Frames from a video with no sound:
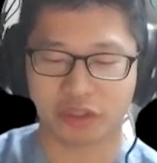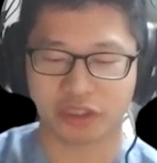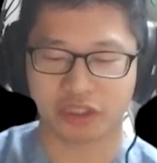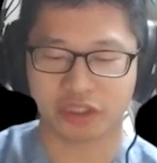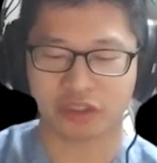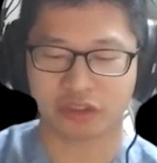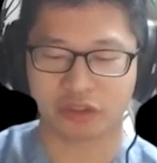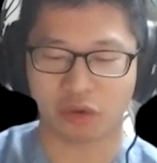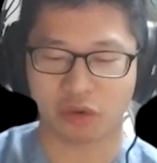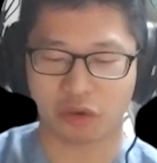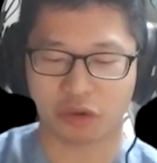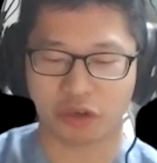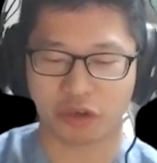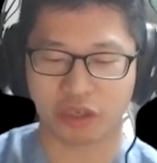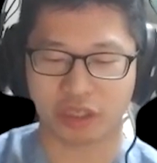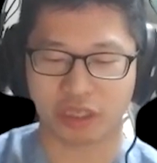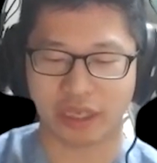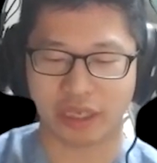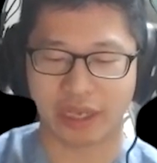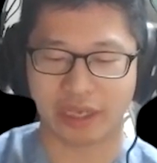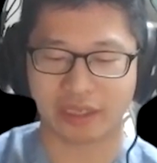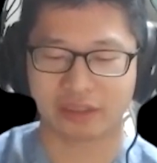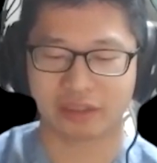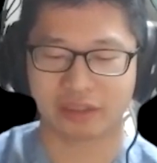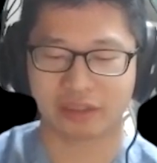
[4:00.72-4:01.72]
just go to your
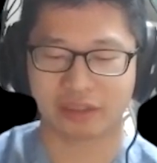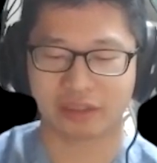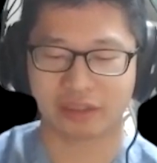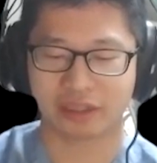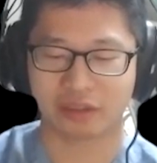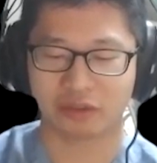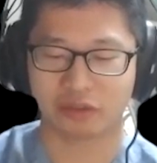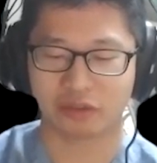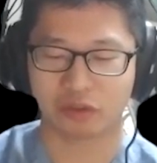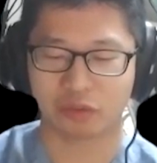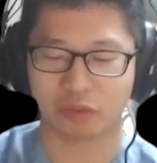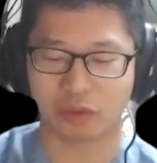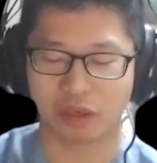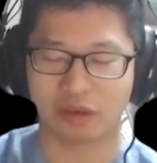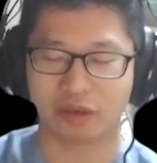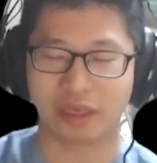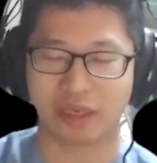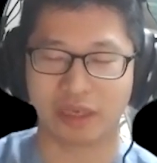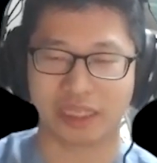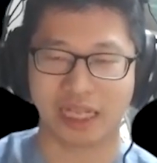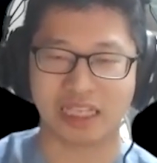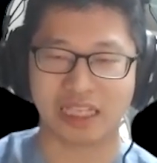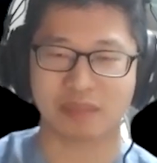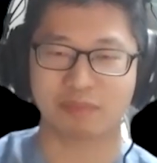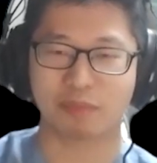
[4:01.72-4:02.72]
classes and do well,
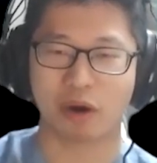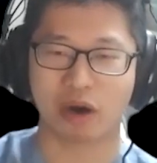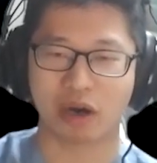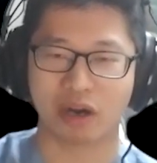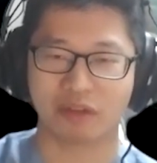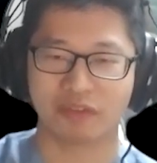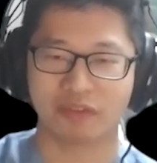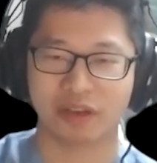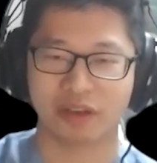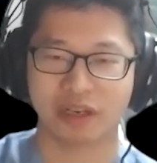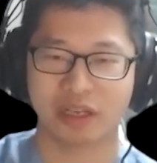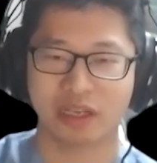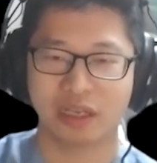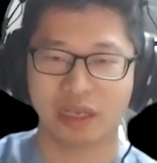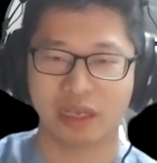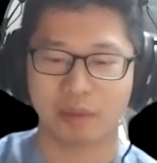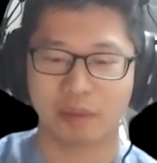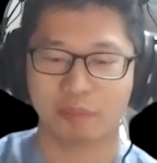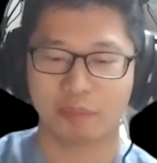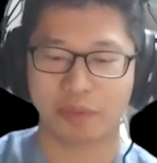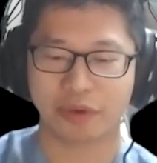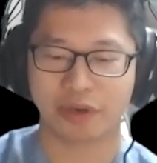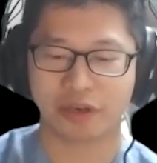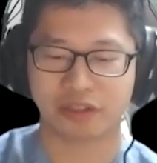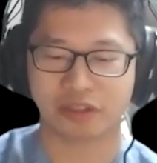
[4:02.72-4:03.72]
like that's part of it,
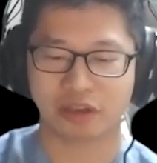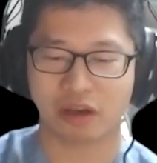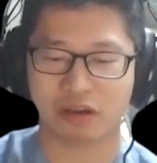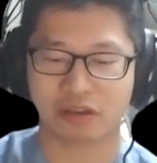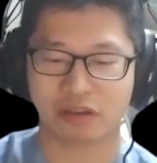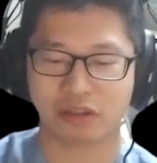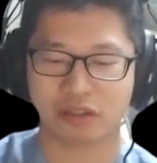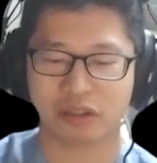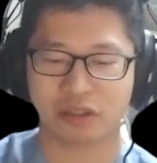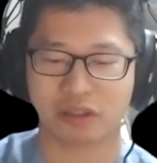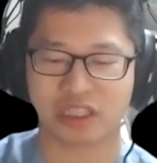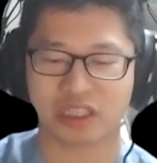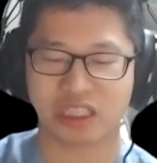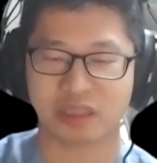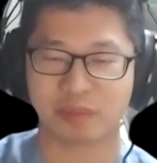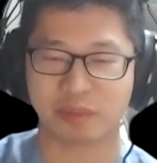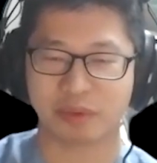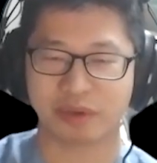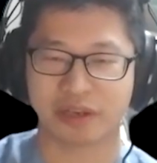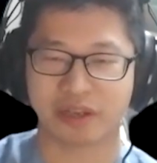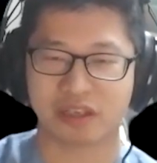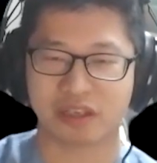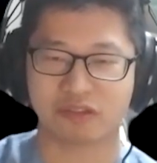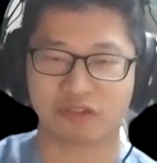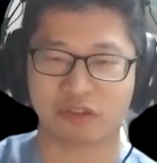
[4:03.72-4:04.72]
but it's also the
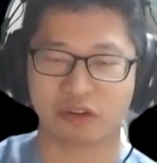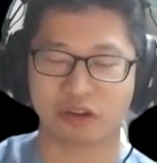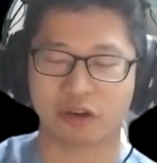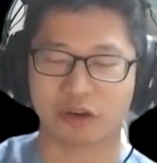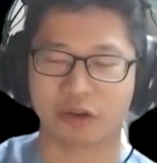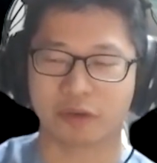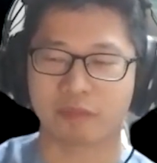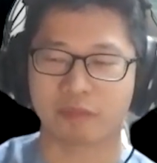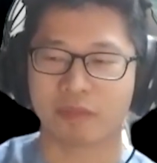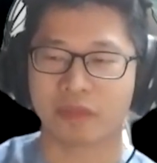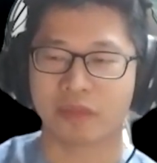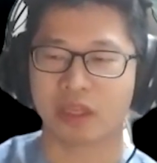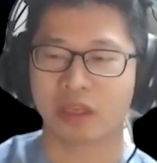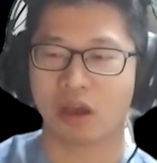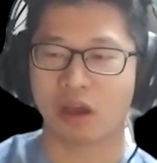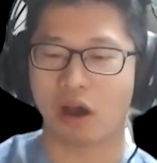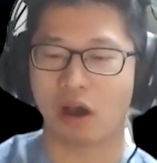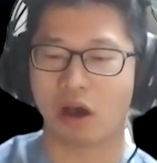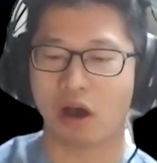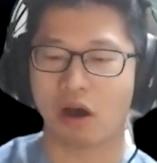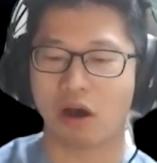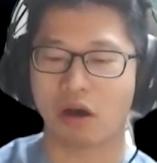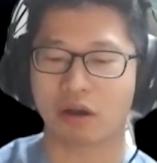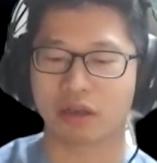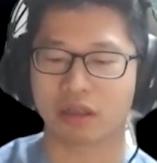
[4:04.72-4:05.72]
experience for
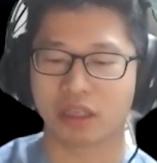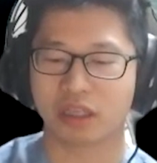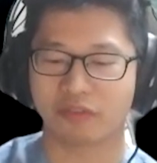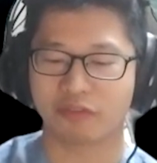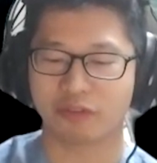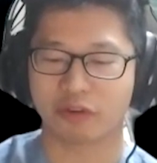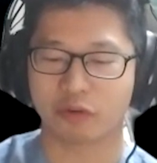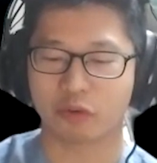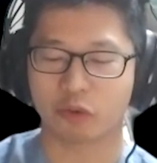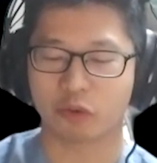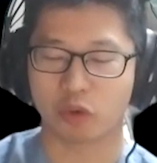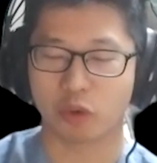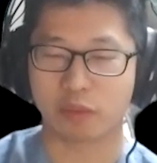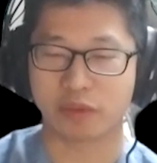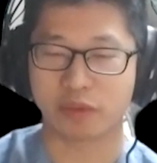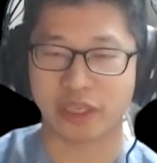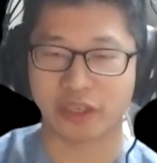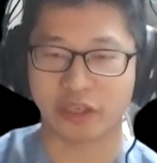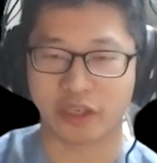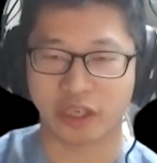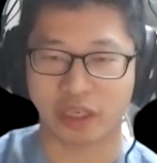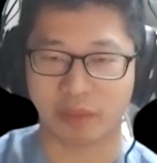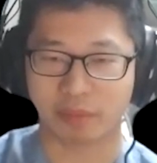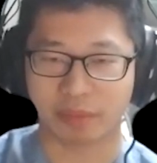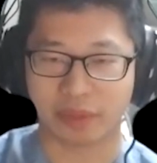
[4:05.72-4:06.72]
all the different groups that
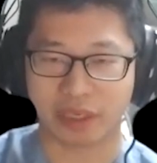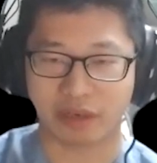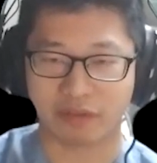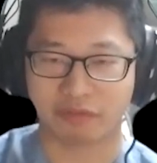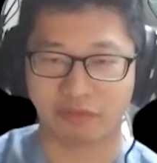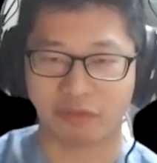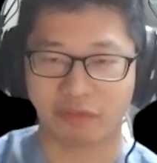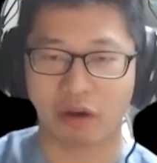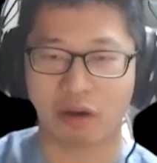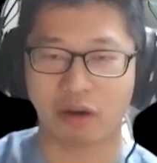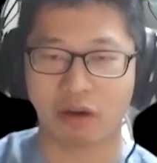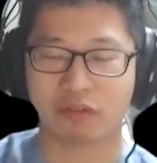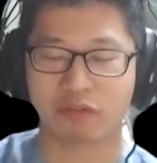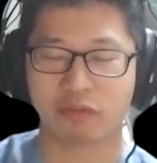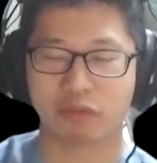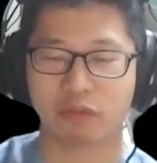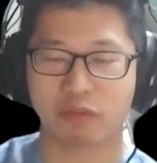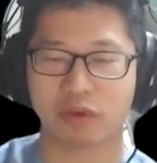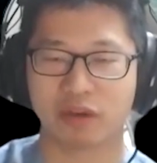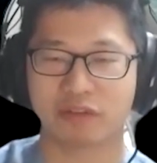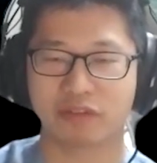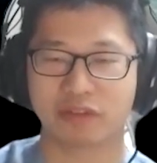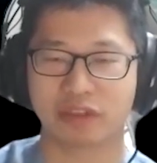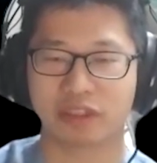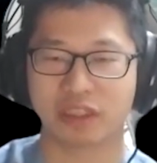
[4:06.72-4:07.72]
you can be involved
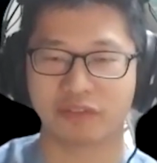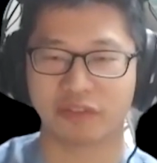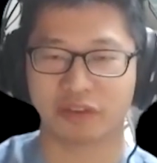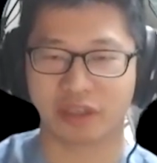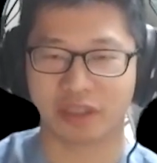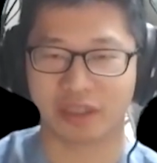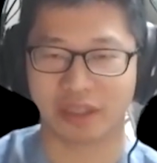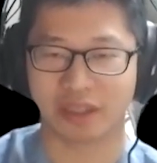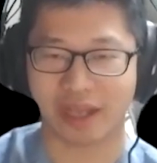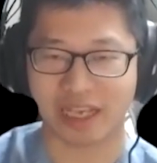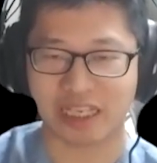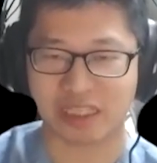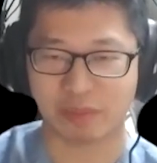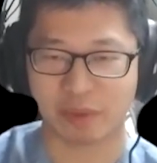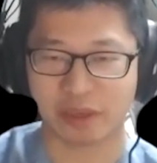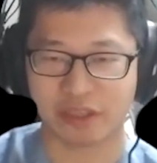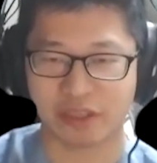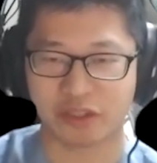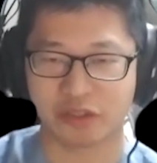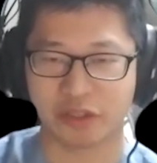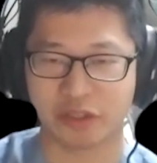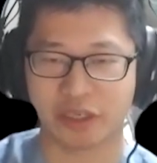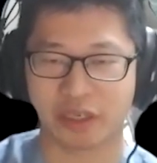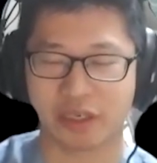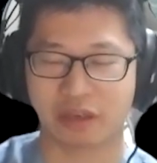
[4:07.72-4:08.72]
with, the different
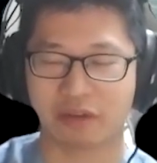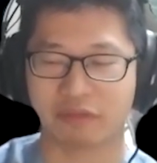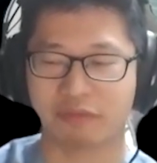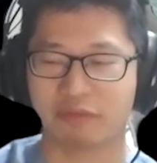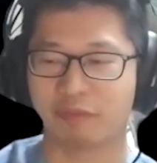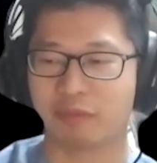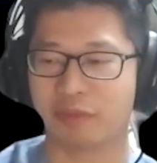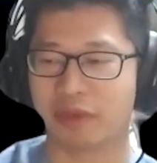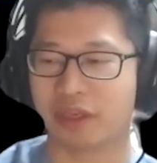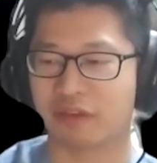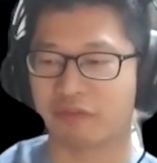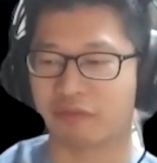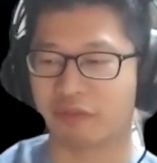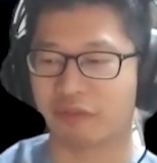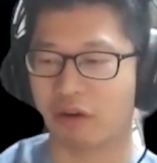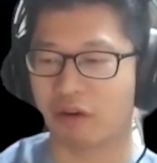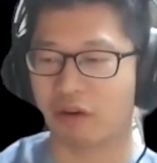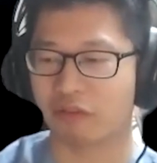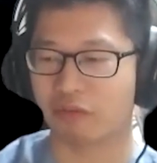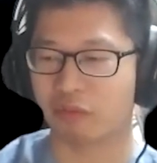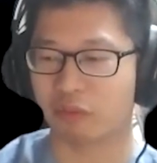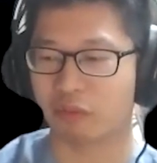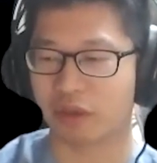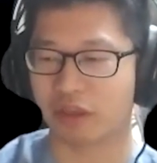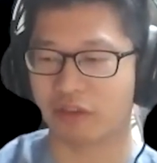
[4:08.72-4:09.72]
classmates you can be
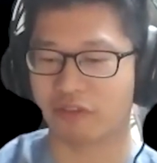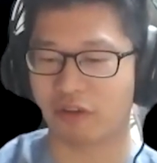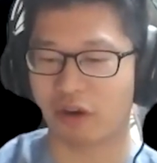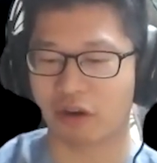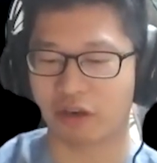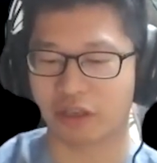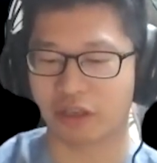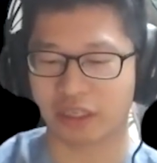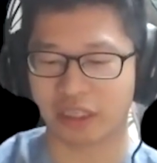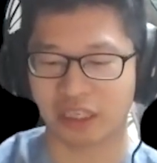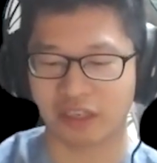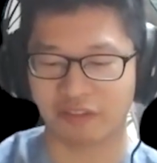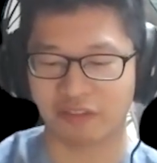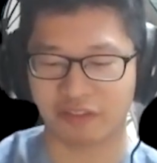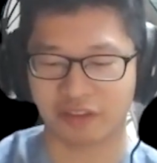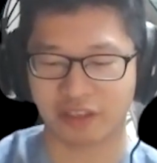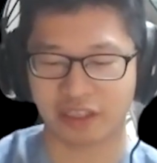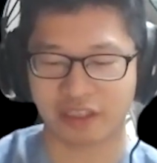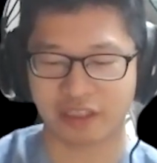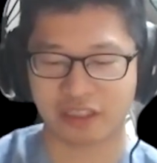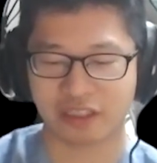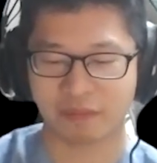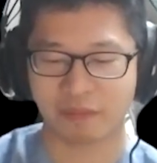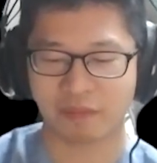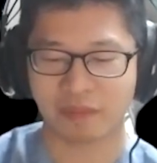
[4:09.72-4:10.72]
involved with, all the
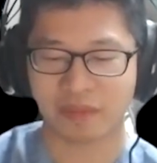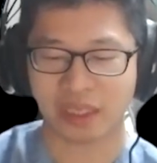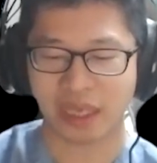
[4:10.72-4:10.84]
activities.